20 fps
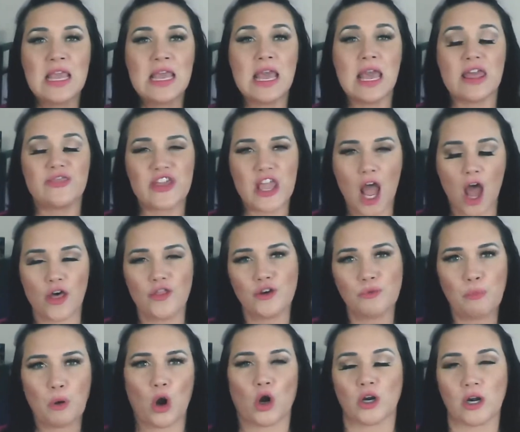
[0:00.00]
The other
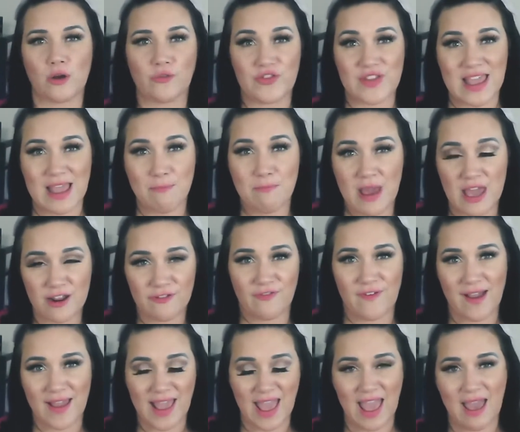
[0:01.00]
part of the
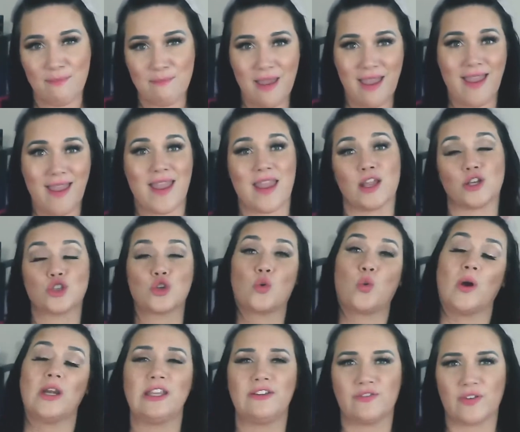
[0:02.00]
Metaphy
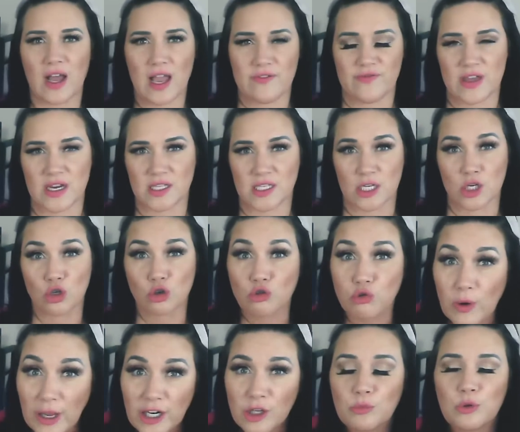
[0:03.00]
MA-25 that's
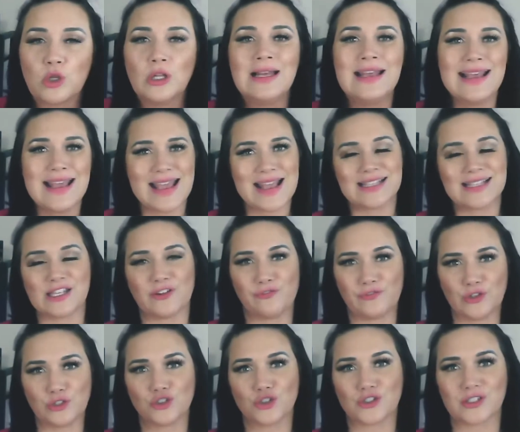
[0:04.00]
incredible is it
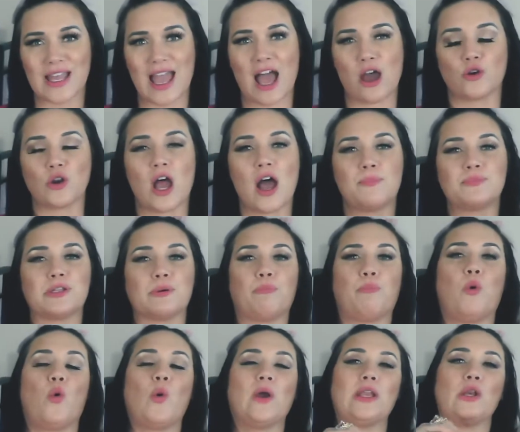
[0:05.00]
filters out up to
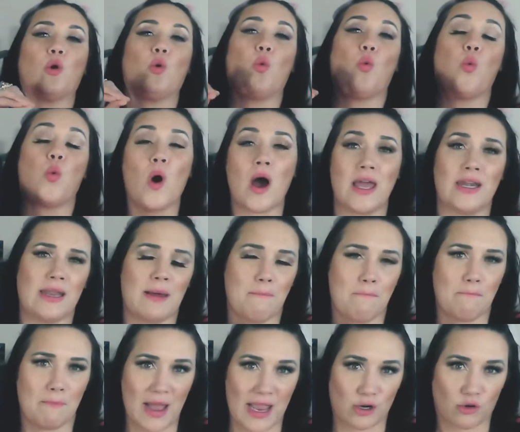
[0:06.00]
0.1
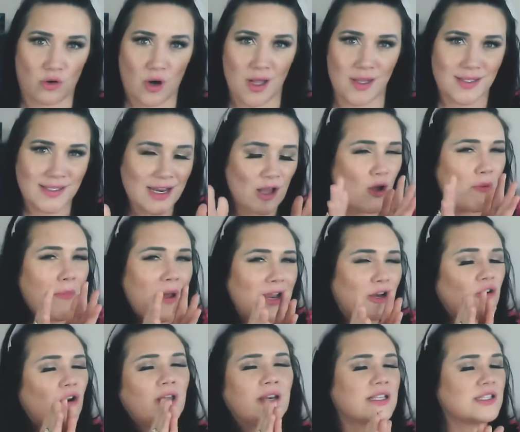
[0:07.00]
microns. Now, a
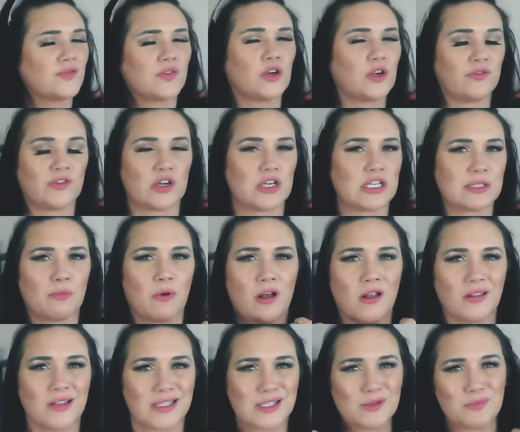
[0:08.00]
micron is very, very small.
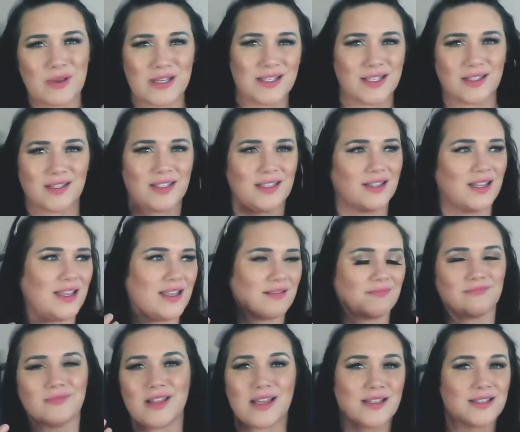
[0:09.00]
It's basically like
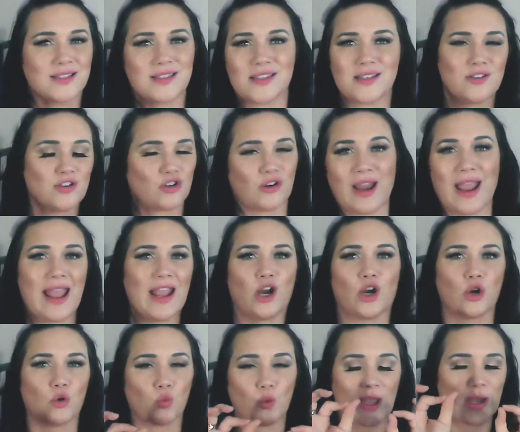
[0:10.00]
less than your hair,
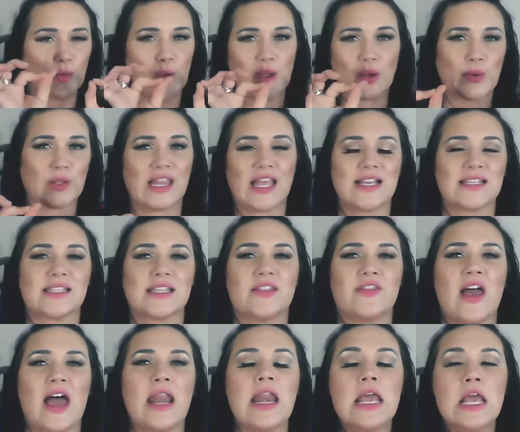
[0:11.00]
way, way, way less than
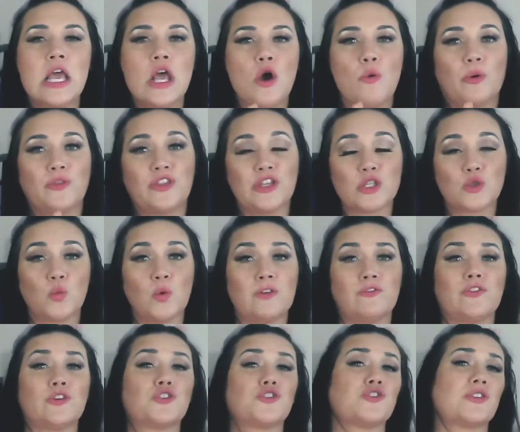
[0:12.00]
that. But this one
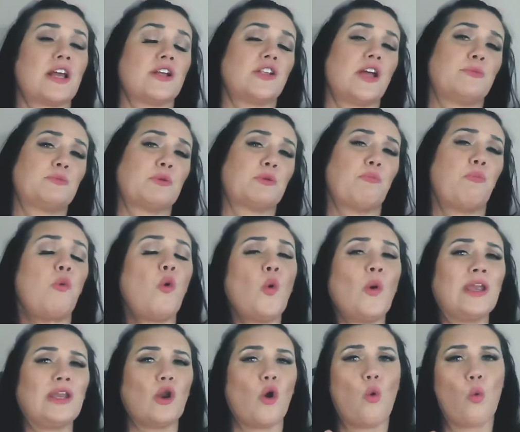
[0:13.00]
filters out up to
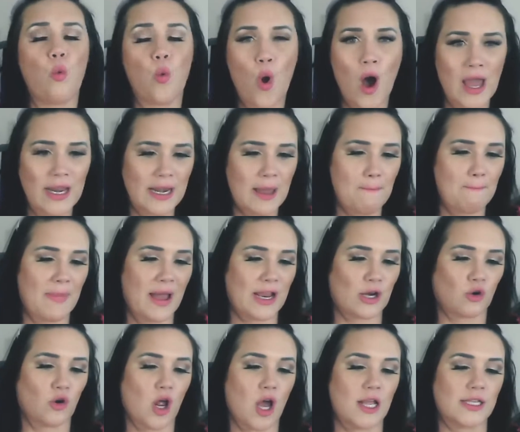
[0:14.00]
0.1
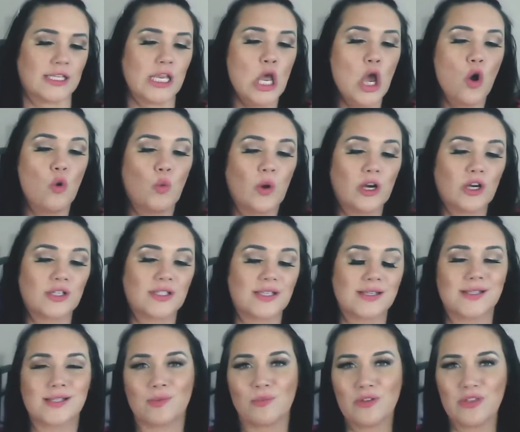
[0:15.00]
microns, whereas
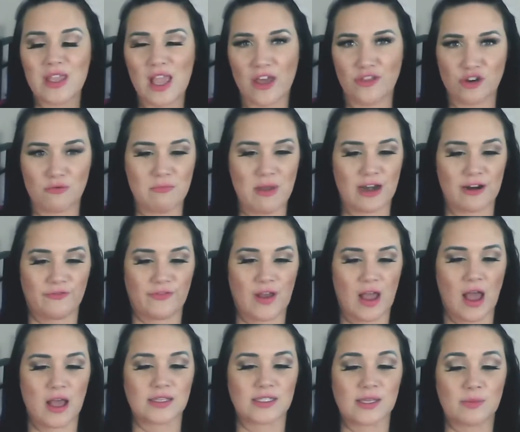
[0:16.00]
some of the
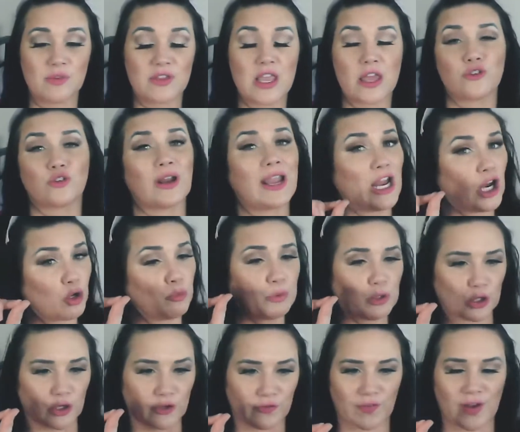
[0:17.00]
other air
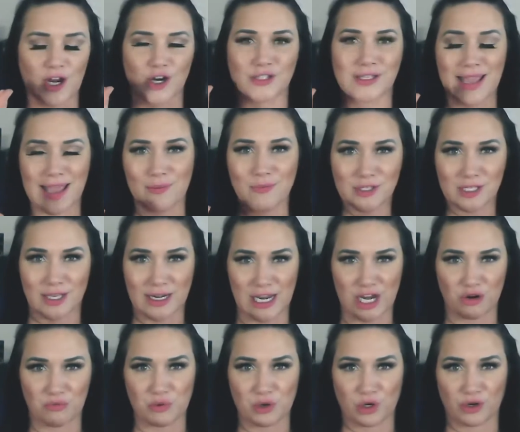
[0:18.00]
purifiers, Amazon air
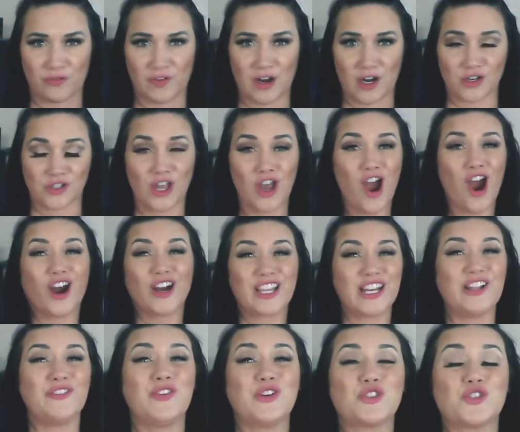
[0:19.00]
purifiers, are going to
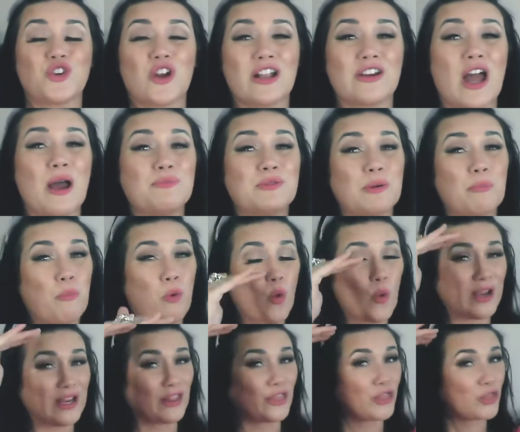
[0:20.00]
filter out up to
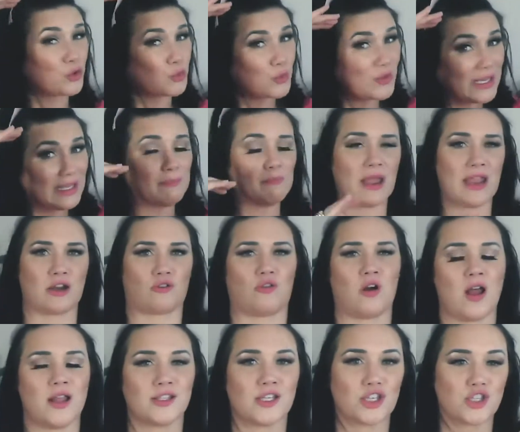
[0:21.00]
0.3
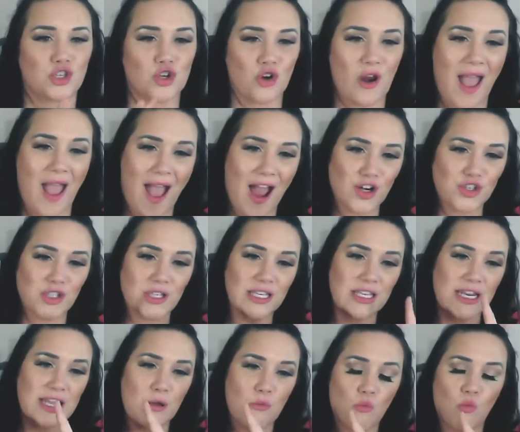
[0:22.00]
microns. So you're actually getting
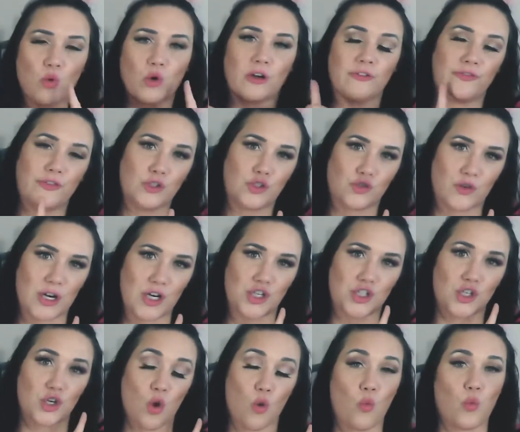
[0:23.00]
more filtration
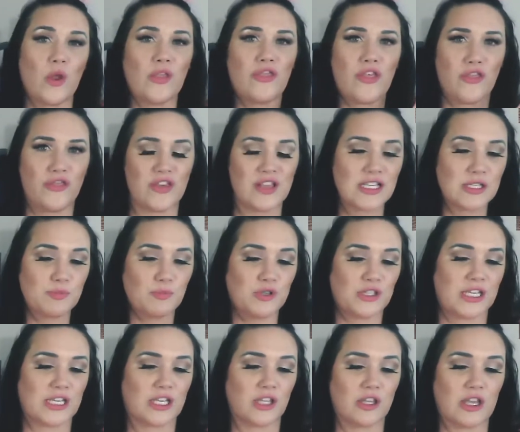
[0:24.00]
with this
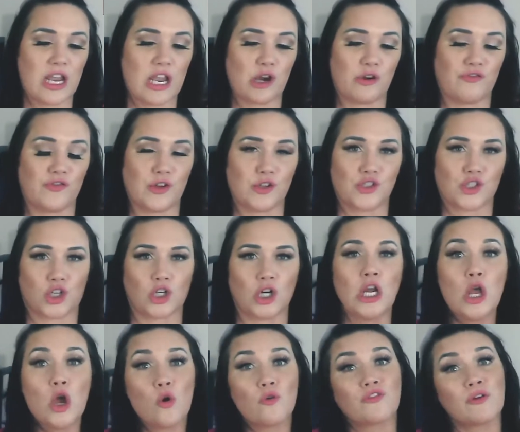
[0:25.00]
particular air filter
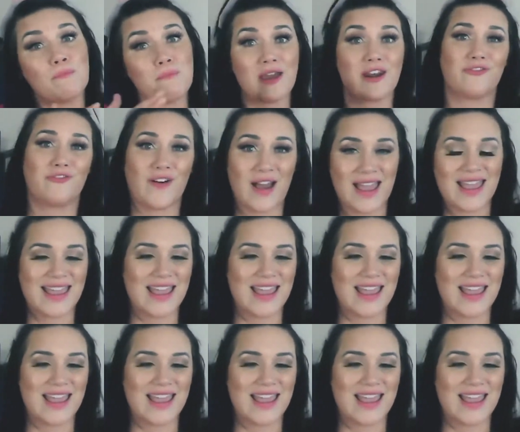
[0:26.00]
from Metaphy